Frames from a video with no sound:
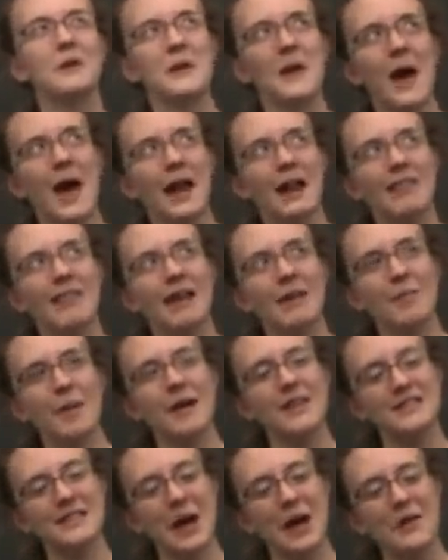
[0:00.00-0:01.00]
not unlike
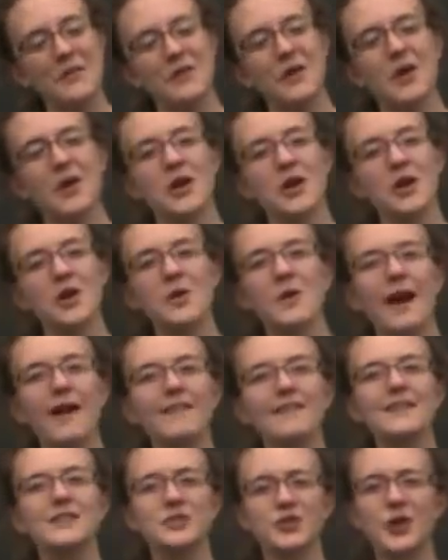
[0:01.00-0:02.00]
myself, who had
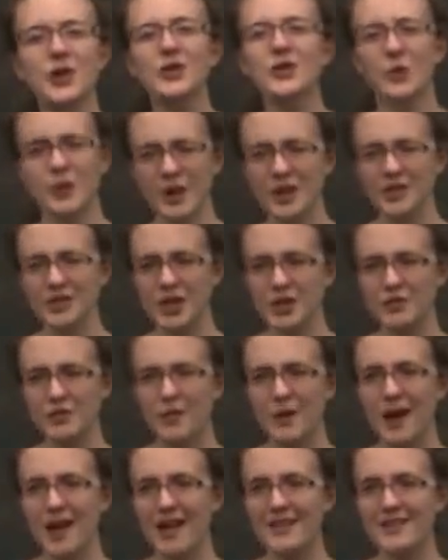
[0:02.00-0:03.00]
these good Christian
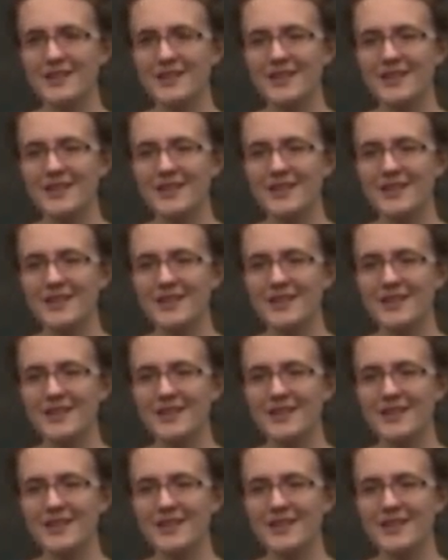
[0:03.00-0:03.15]
friends,